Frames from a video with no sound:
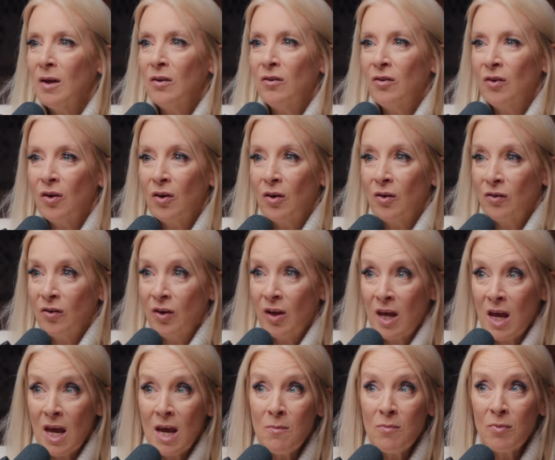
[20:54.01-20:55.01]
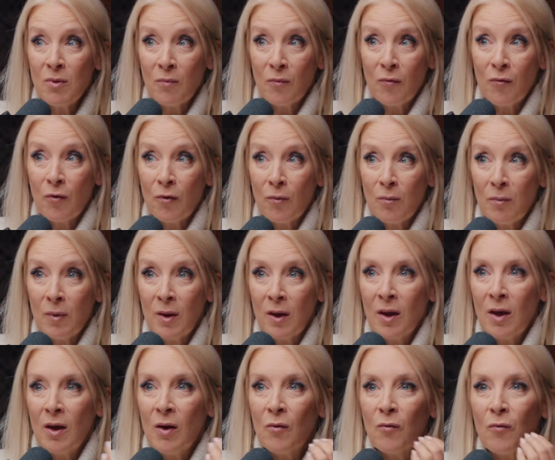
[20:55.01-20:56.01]
to keep them
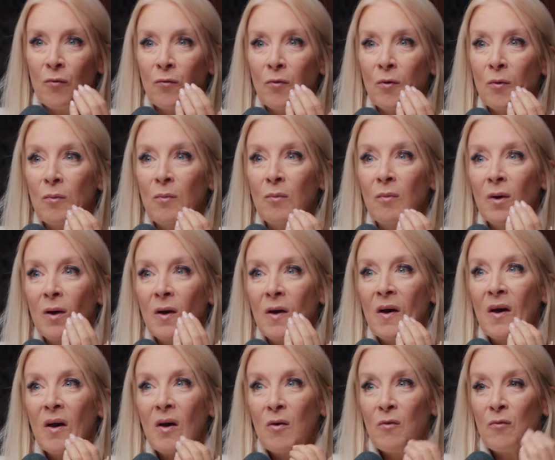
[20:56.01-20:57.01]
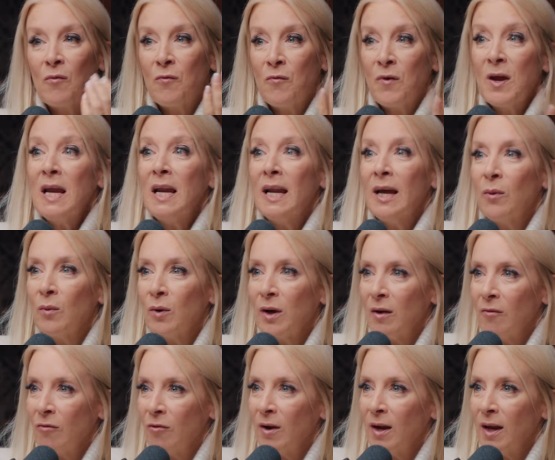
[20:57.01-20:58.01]
from feeling
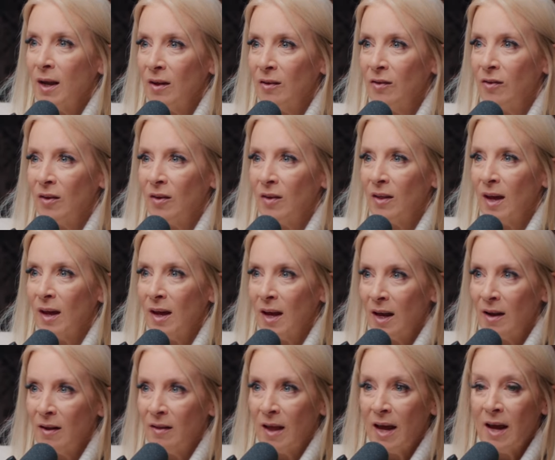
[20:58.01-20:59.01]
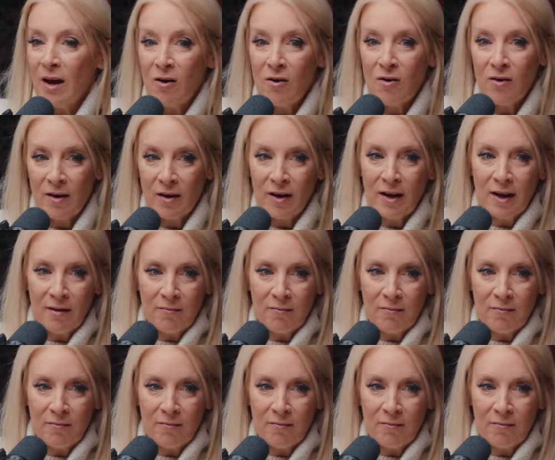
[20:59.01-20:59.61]
whatever it is that they are